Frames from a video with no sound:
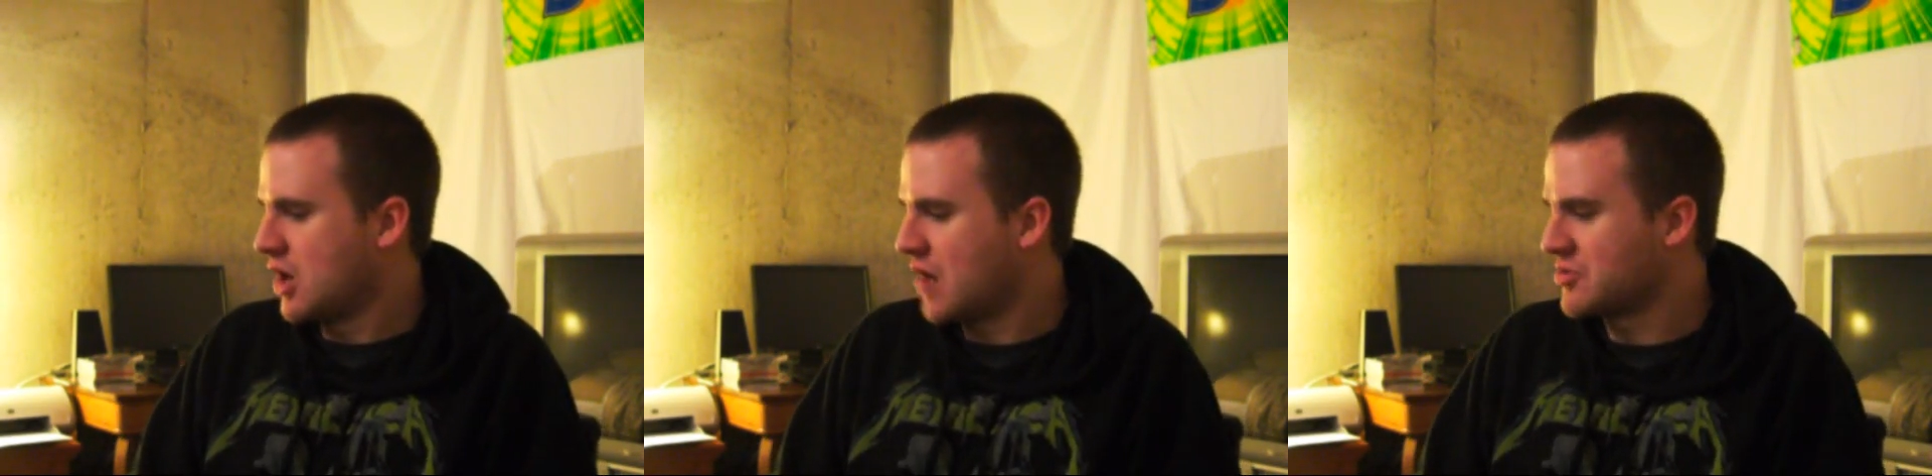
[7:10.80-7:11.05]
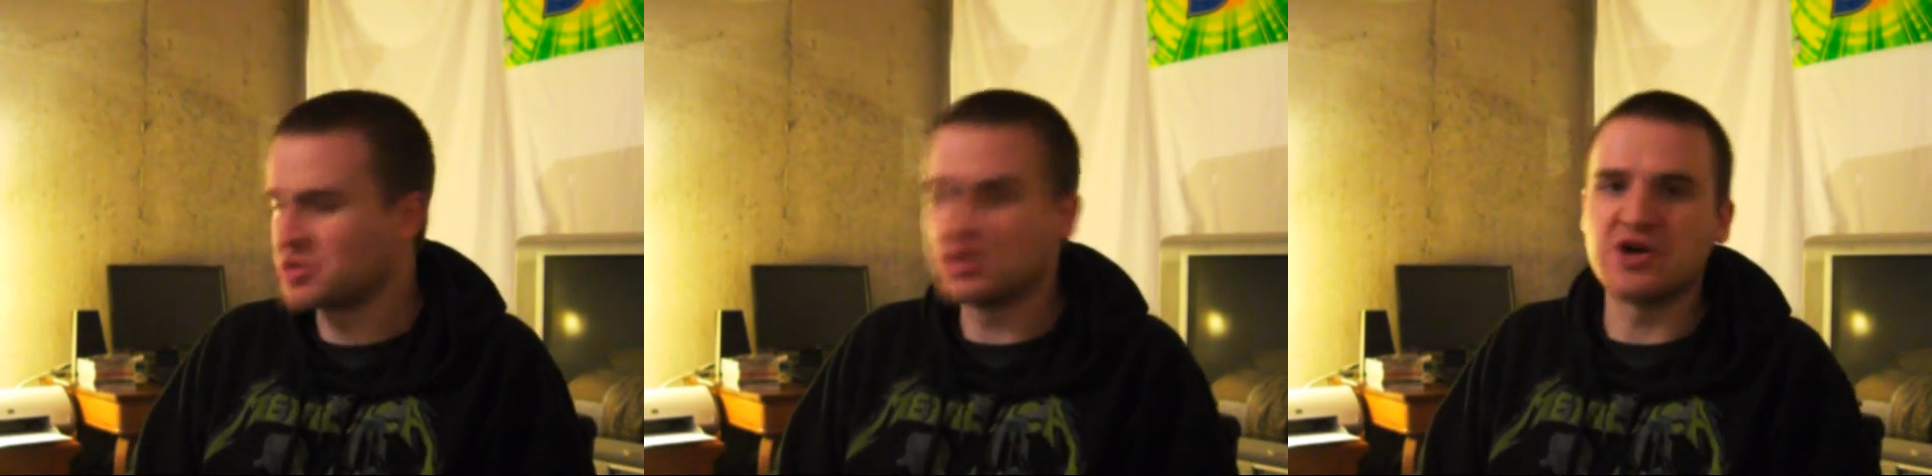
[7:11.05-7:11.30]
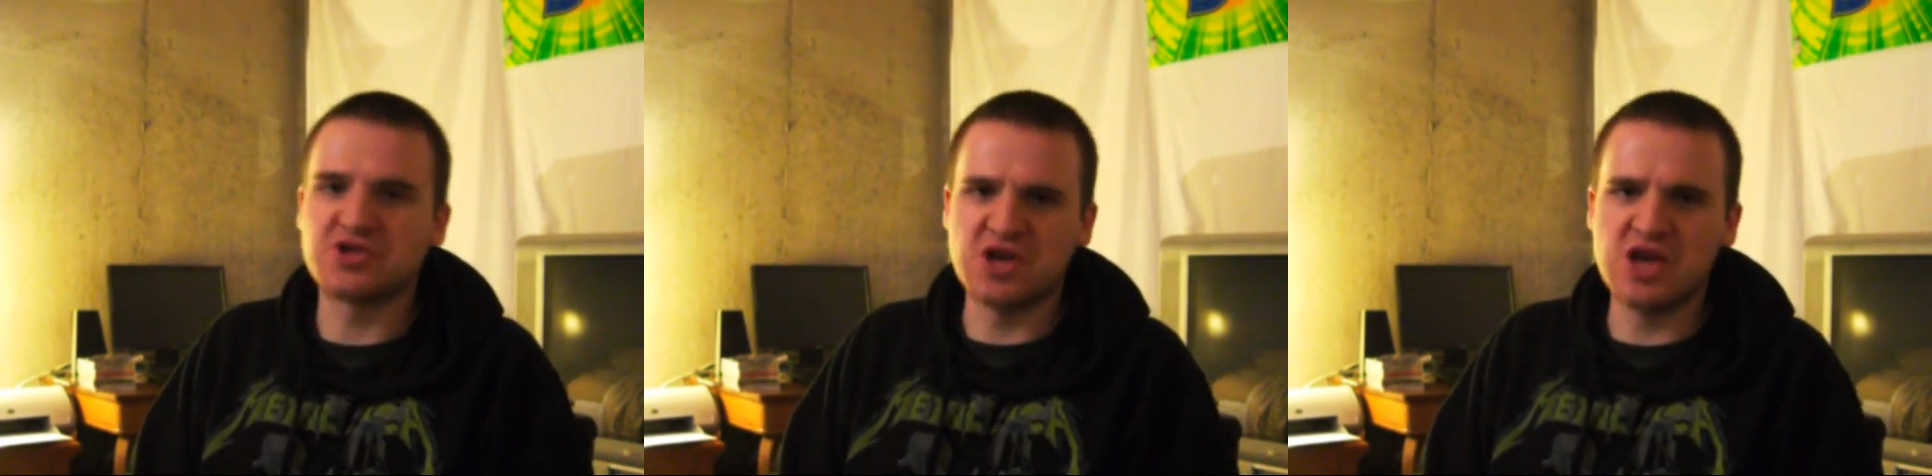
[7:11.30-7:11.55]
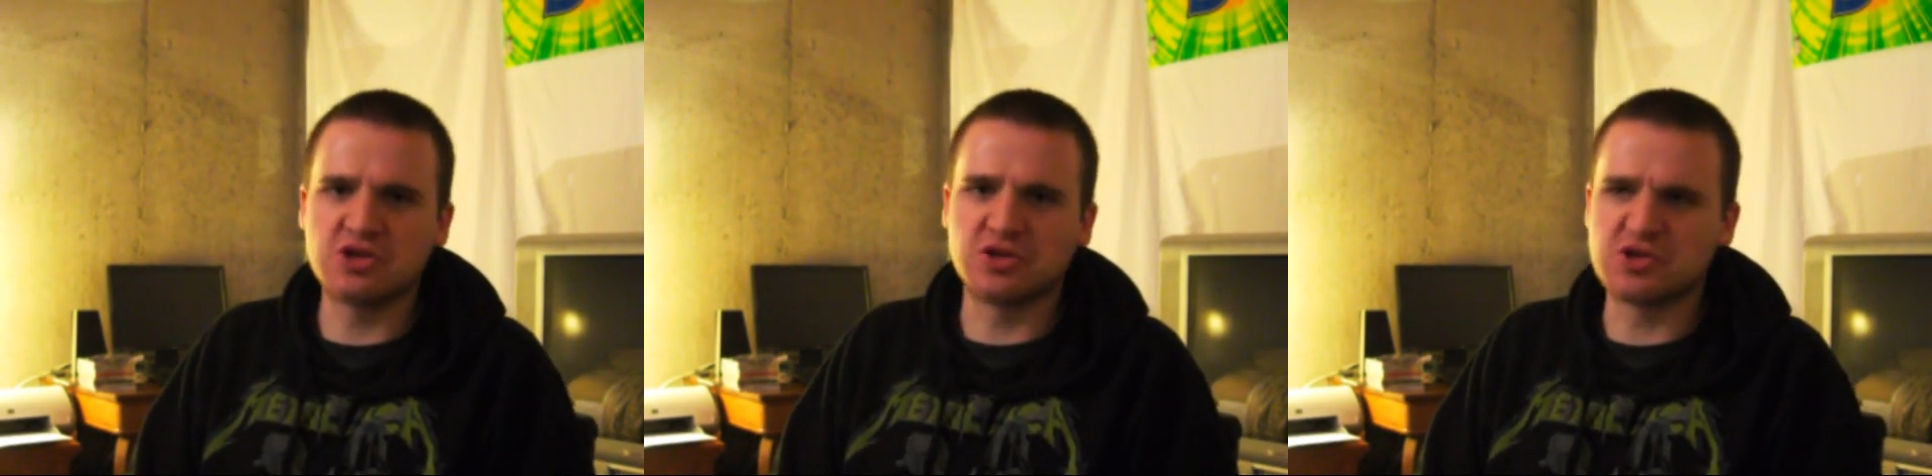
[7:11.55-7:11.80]
I was in Los
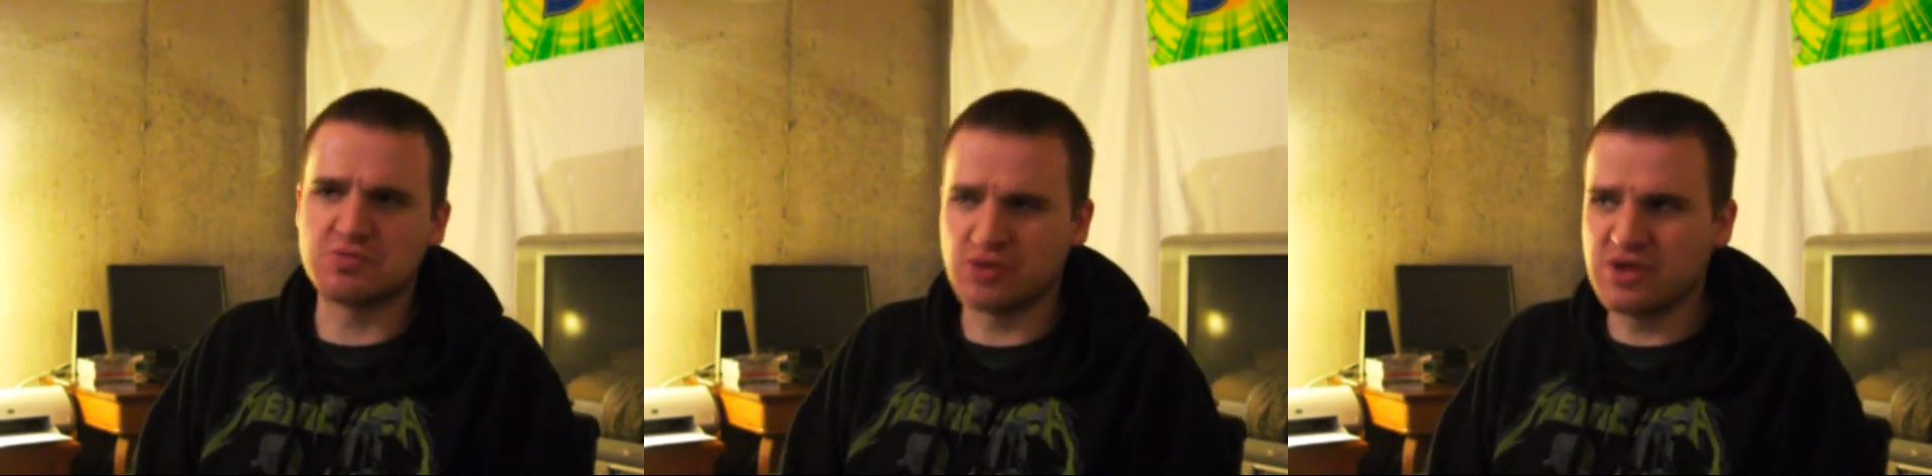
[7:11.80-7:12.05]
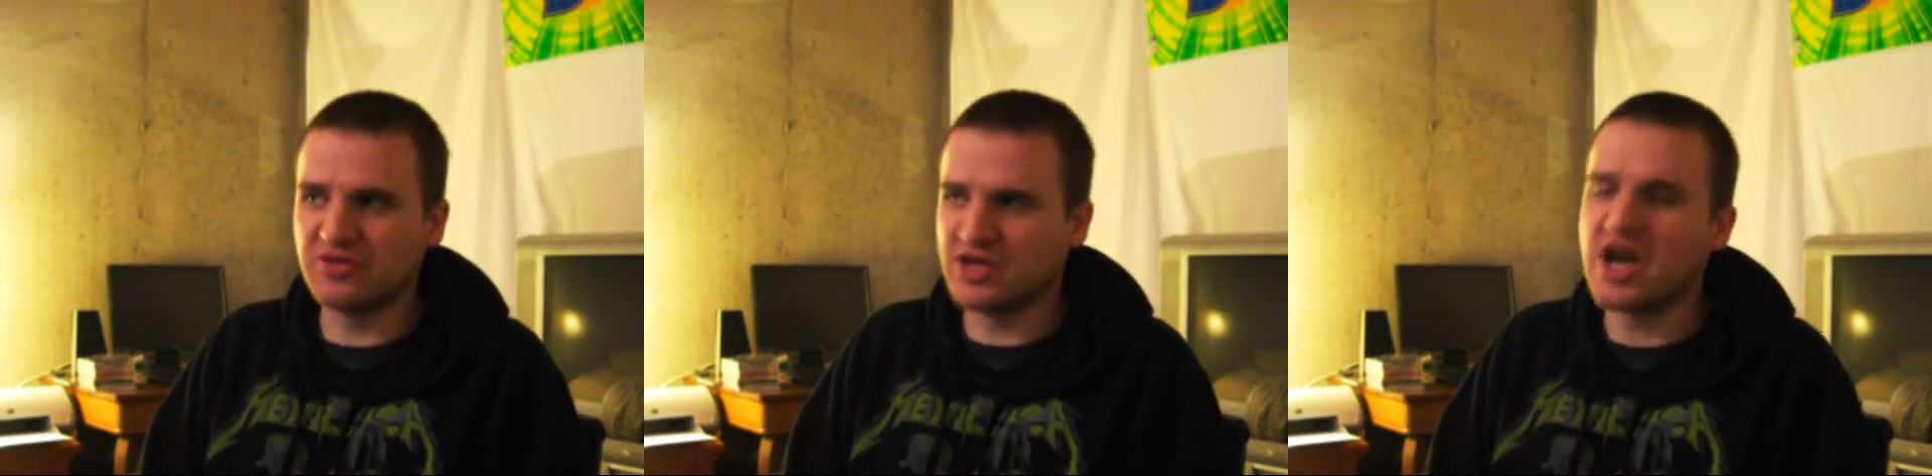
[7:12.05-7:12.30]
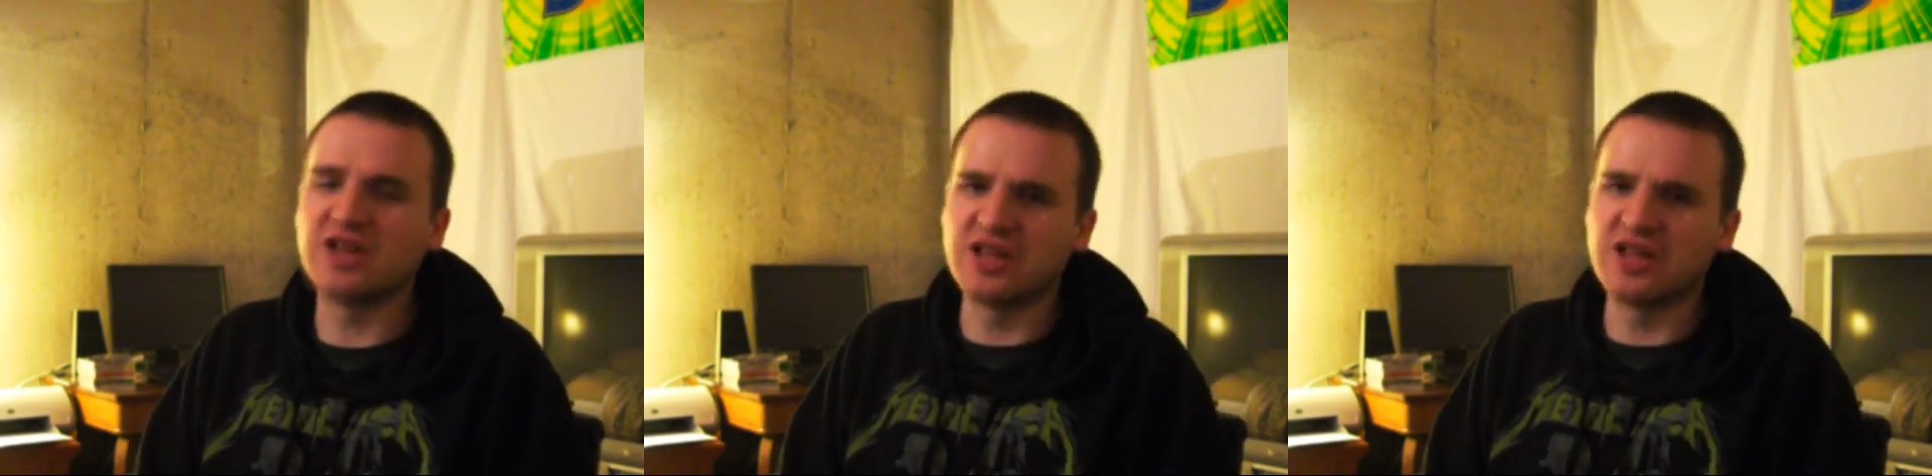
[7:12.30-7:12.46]
Angeles briefly.